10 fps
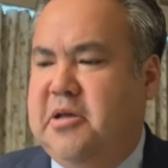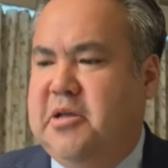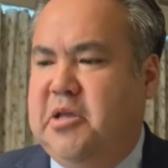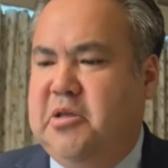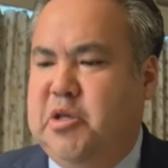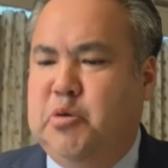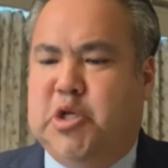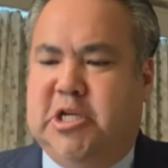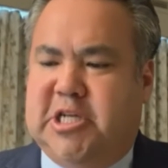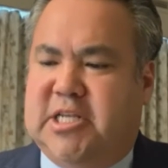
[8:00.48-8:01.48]

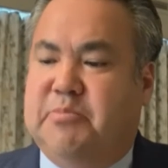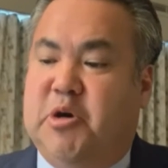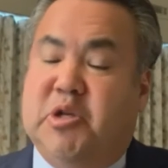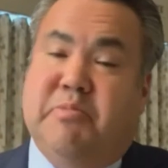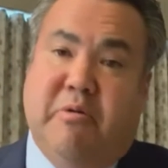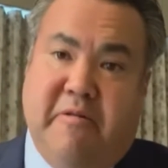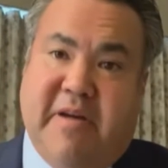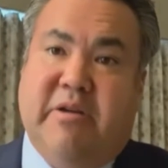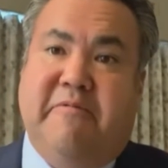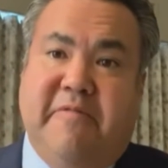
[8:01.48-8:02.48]
usage, I suppose, but we
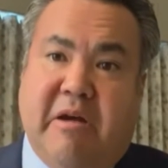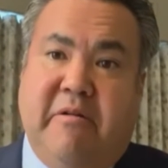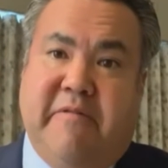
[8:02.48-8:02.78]
found a very,